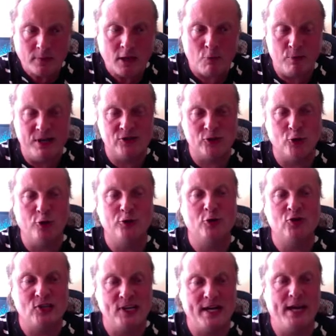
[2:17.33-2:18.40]
We saw the
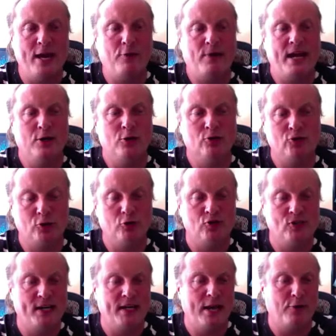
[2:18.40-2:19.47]
generator. So
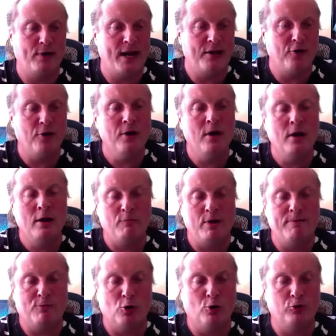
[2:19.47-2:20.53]
generator,
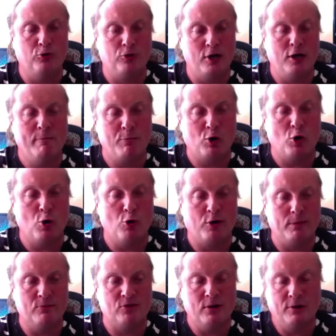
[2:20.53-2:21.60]
we wrote the
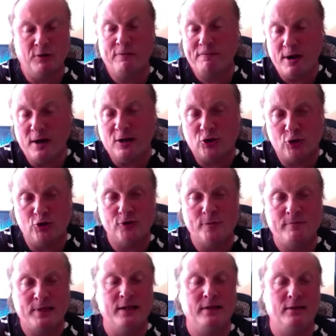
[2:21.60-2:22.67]
programs functions
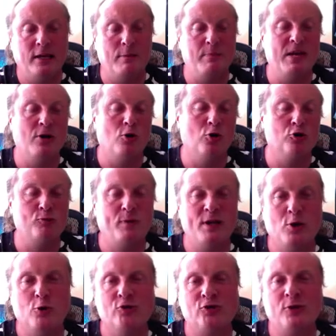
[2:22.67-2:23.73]
that because we
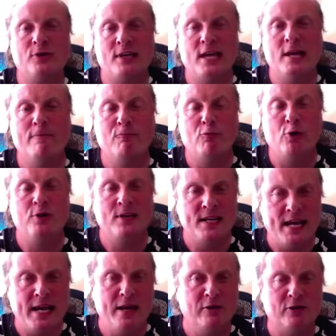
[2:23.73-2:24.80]
use the keyword
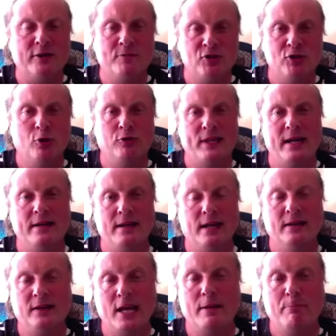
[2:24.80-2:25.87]
yield, so then
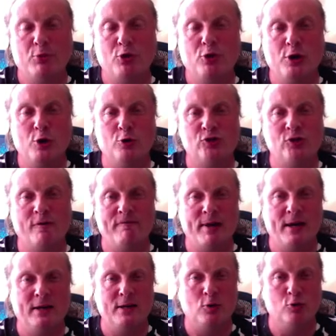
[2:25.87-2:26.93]
they produce the
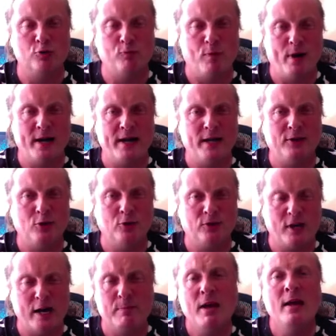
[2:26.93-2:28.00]
values one at a
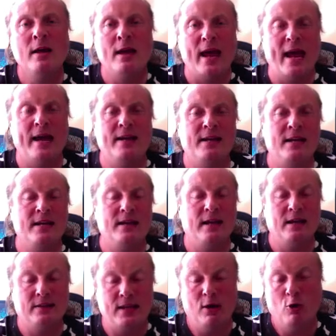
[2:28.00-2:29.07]
time, and in
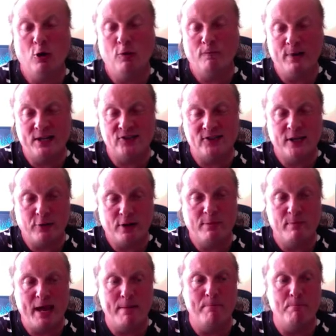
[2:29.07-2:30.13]
they always
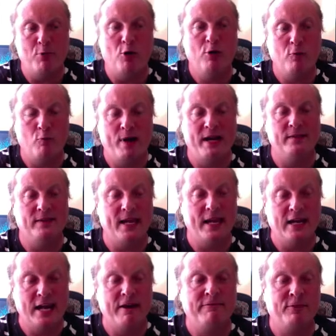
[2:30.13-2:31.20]
remember where they
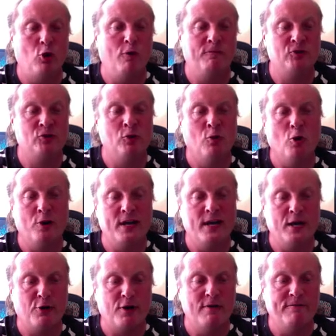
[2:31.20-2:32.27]
left off. So
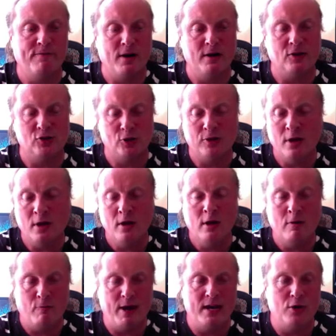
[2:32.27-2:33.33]
ordinary function,
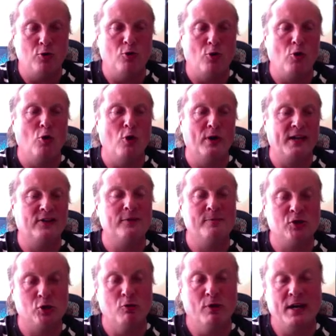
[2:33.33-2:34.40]
when you call it,
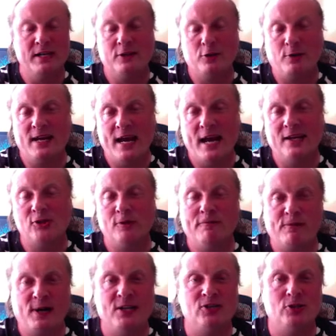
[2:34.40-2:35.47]
so it creates a
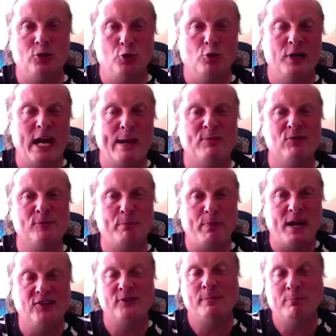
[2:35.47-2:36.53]
fresh new
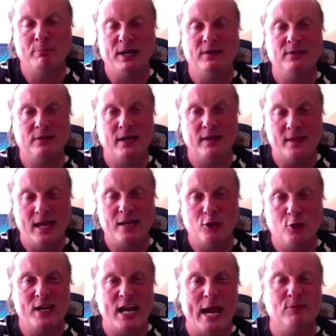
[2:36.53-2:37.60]
namespace, but then
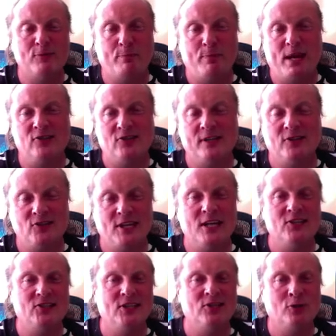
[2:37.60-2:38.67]
the namespace
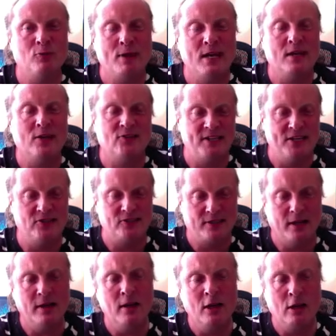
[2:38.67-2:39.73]
ceases to exist
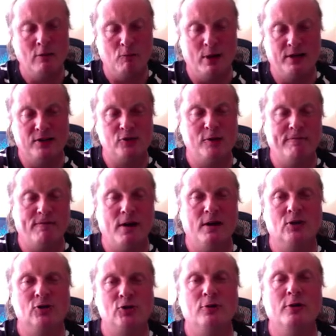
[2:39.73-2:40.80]
once the
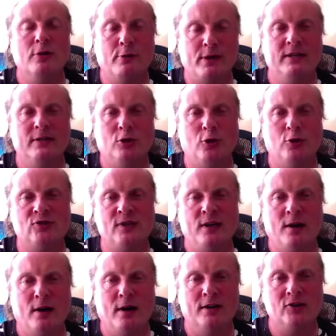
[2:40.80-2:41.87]
function returns
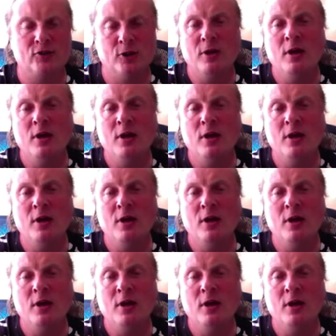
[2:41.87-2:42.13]
the answer.